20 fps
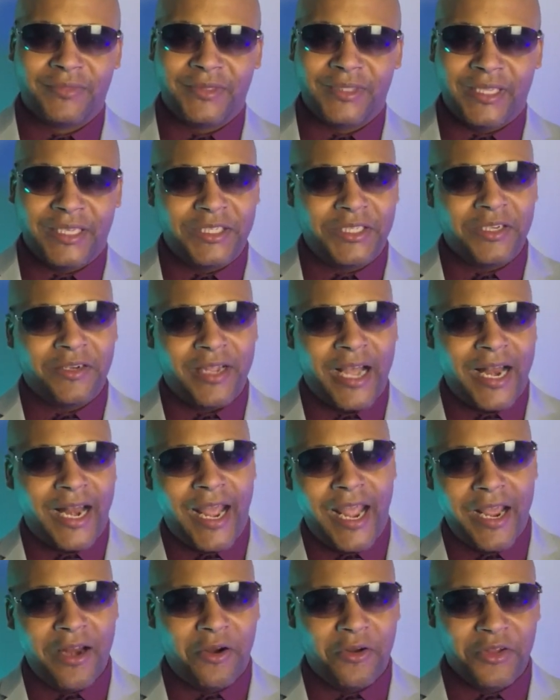they still kind of
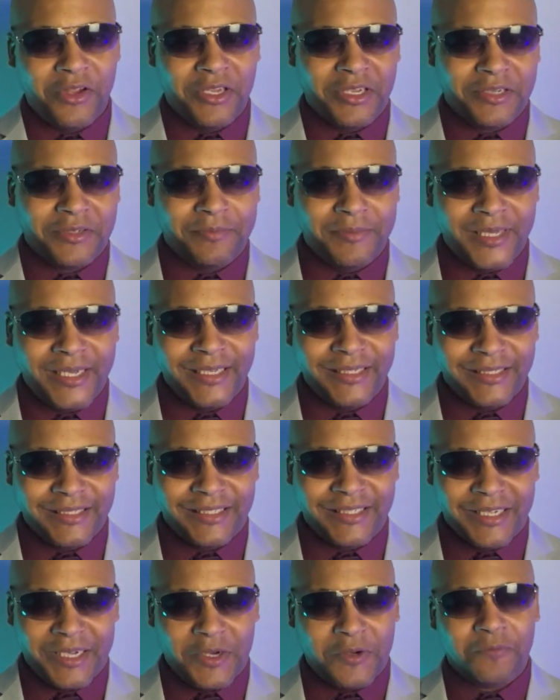hate on you a little bit? And
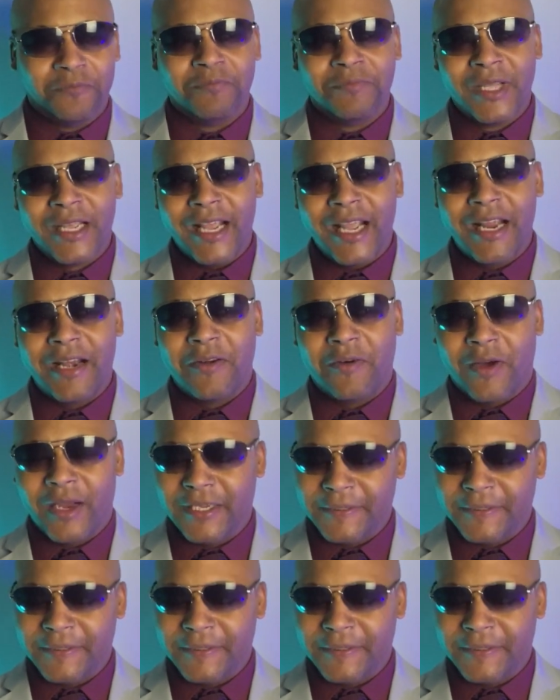so, anyway,